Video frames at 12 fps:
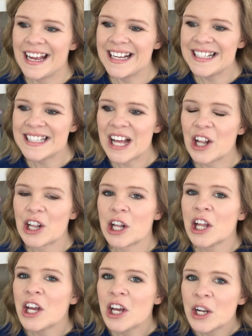it's a
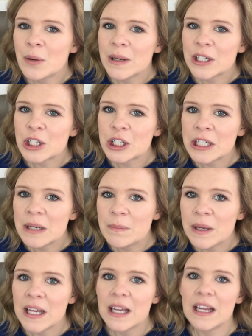little bit
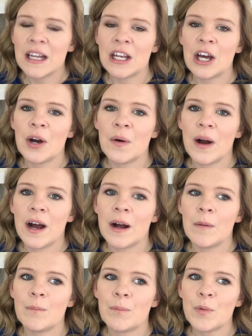creepy, you know.
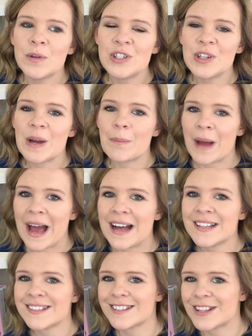Um, but once you get
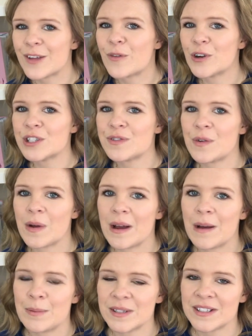past the first few
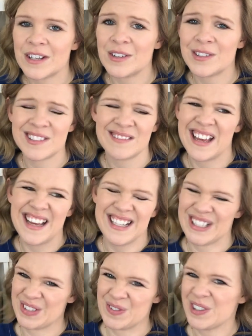episodes,
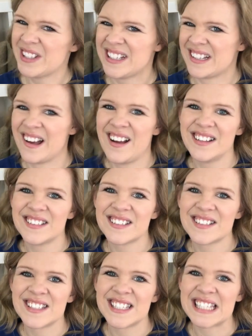it's really not
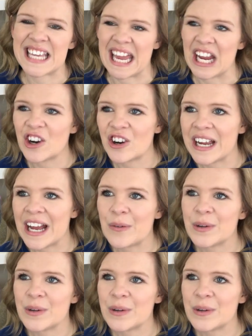scary, I